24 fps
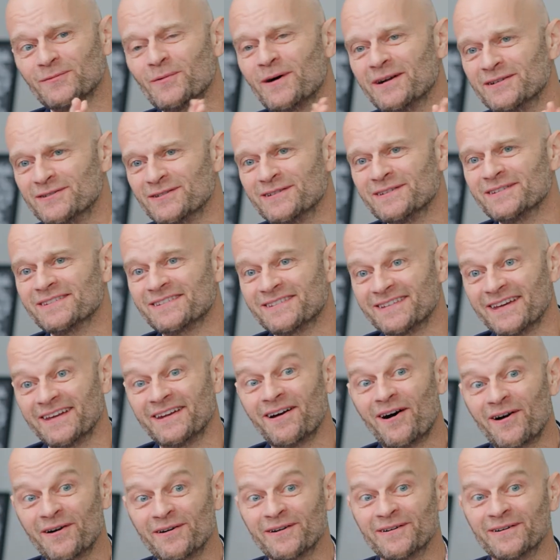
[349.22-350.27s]
why Jesus said
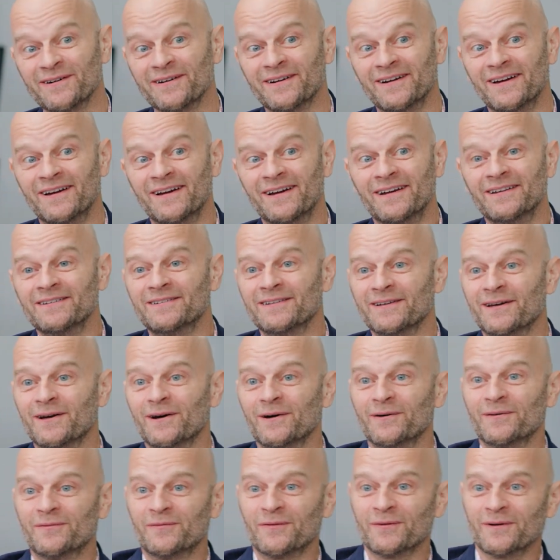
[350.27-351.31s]
harder to
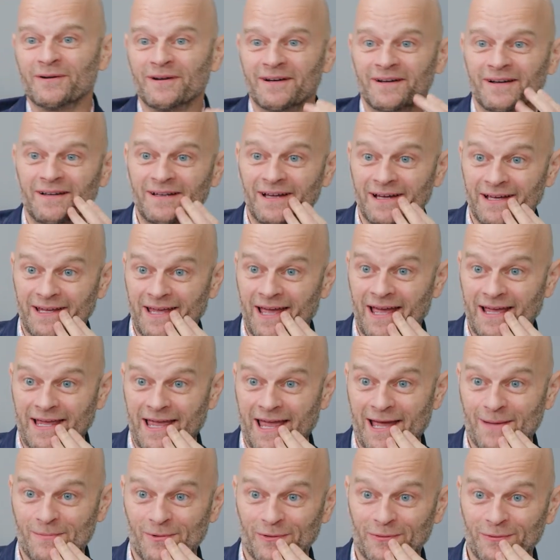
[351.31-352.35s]
go for a
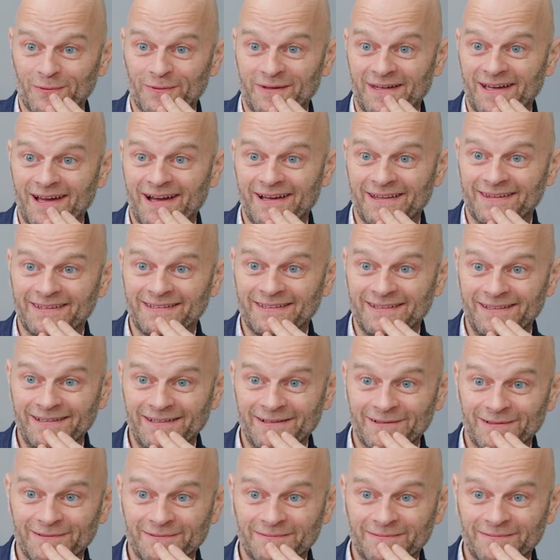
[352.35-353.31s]
camel through the eye of the needle.